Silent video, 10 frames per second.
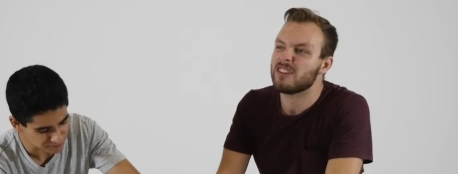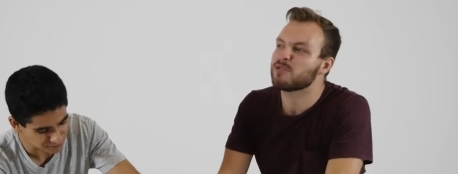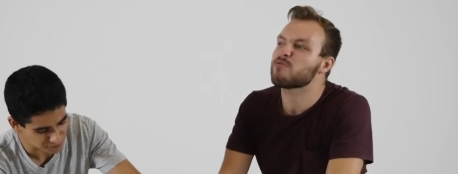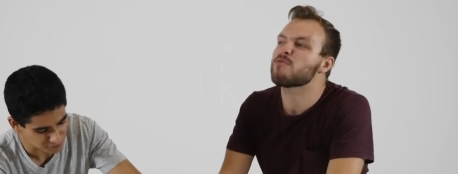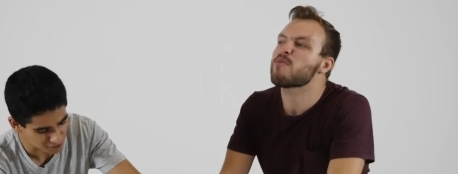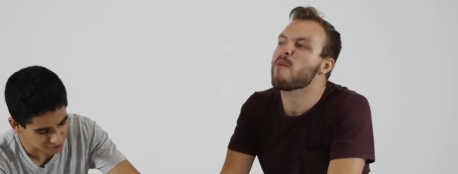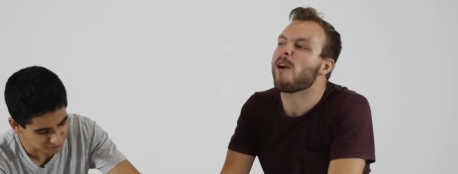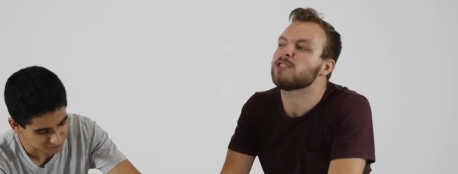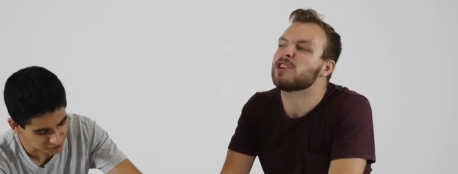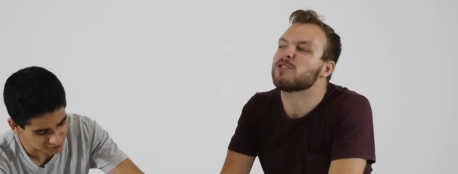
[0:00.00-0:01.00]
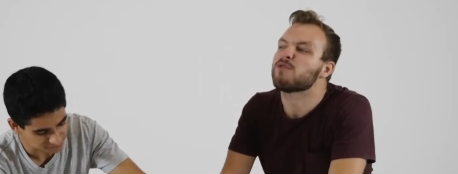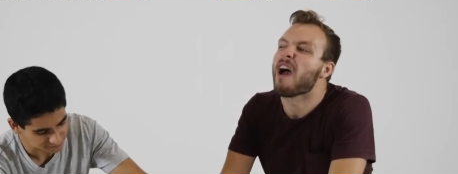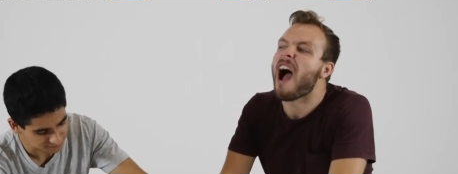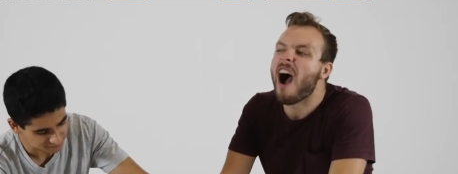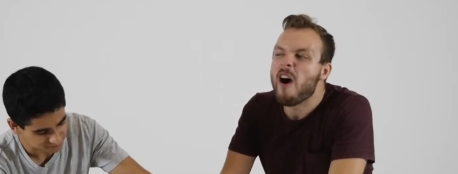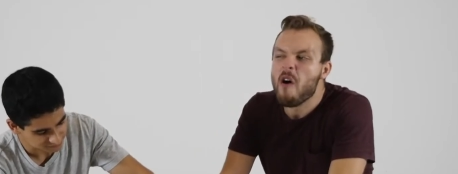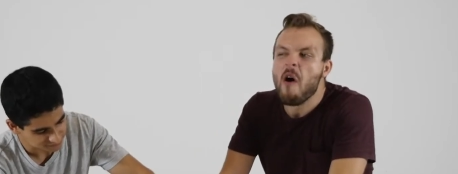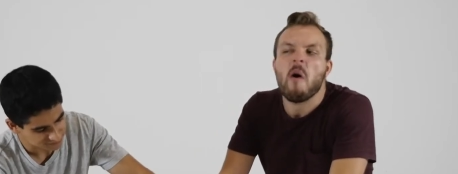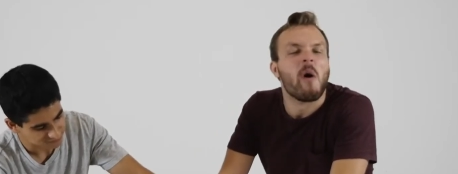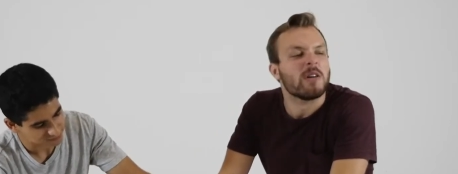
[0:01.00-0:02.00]
Speaker 1: That was just, just fat.
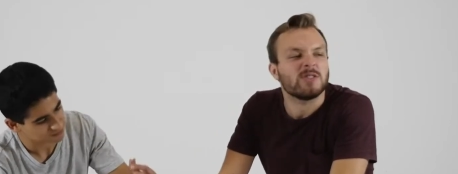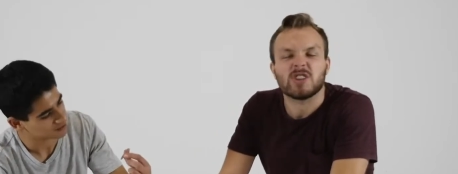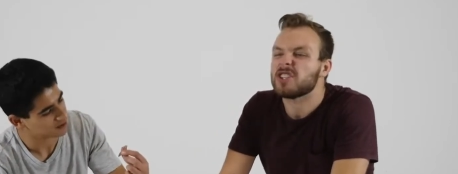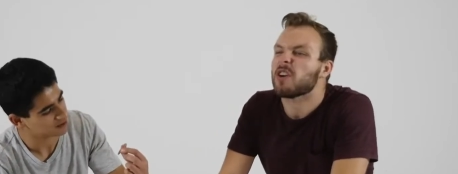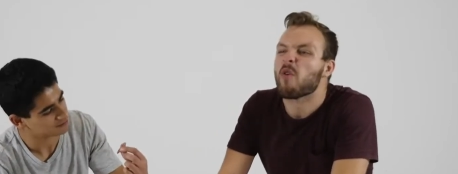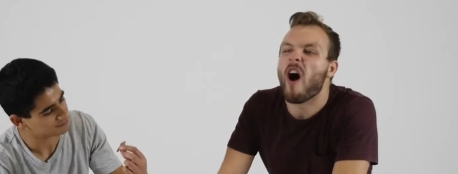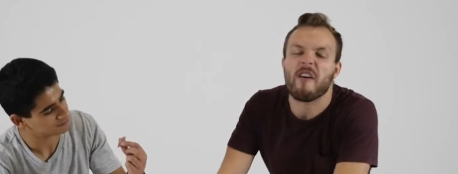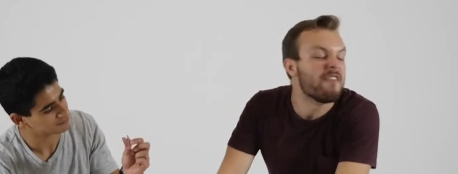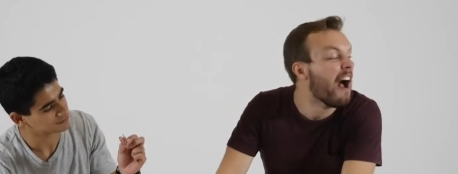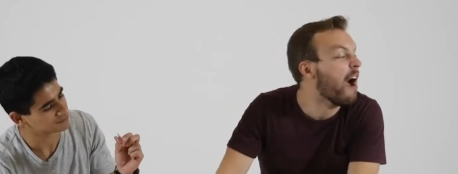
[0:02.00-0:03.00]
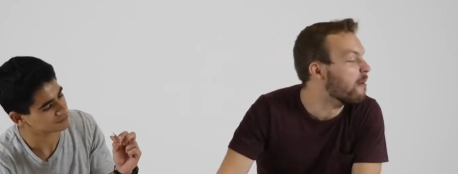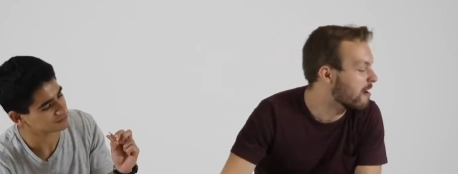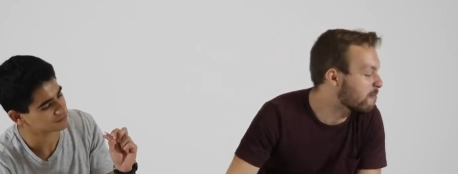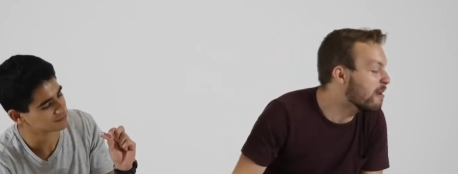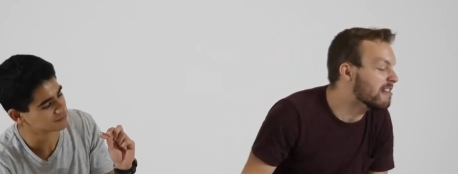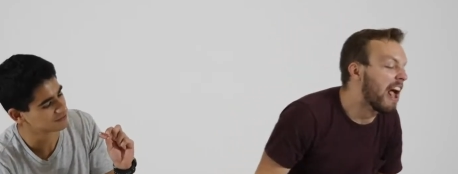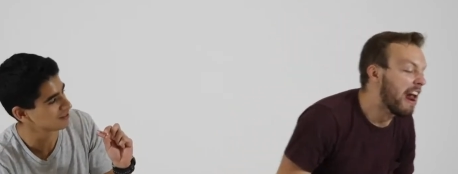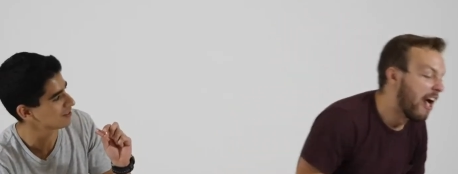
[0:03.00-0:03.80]
Just like raw fat, I would spit that